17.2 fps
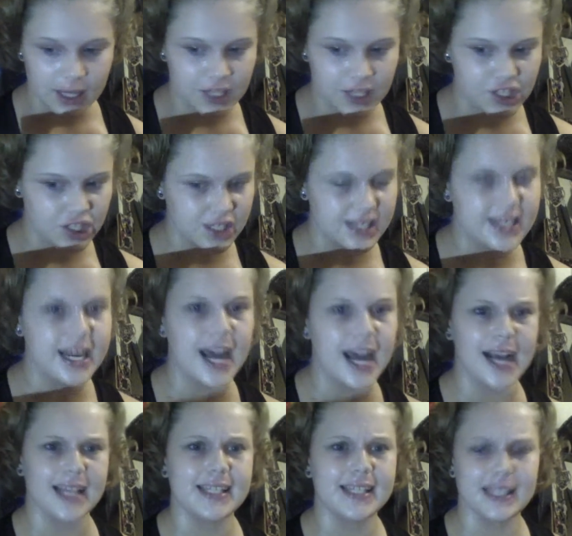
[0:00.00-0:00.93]
just
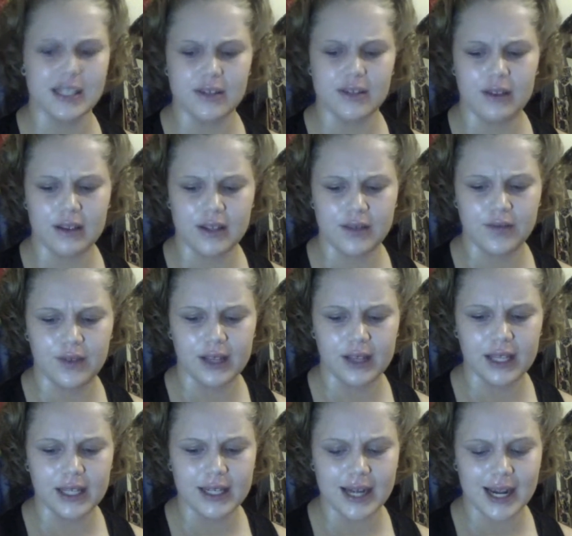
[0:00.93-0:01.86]
nice. It's
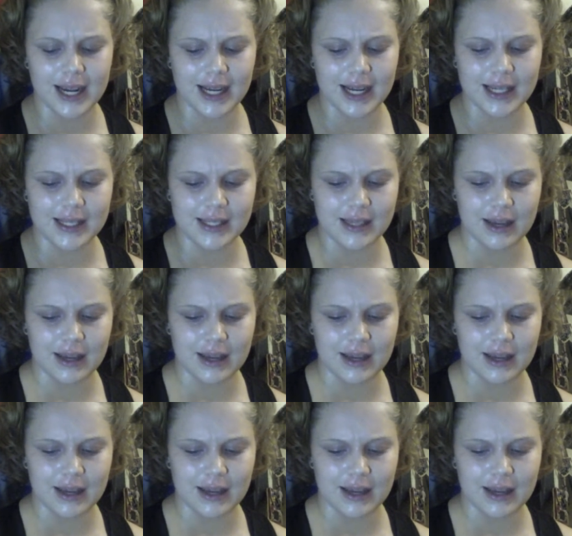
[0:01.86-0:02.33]
really nice.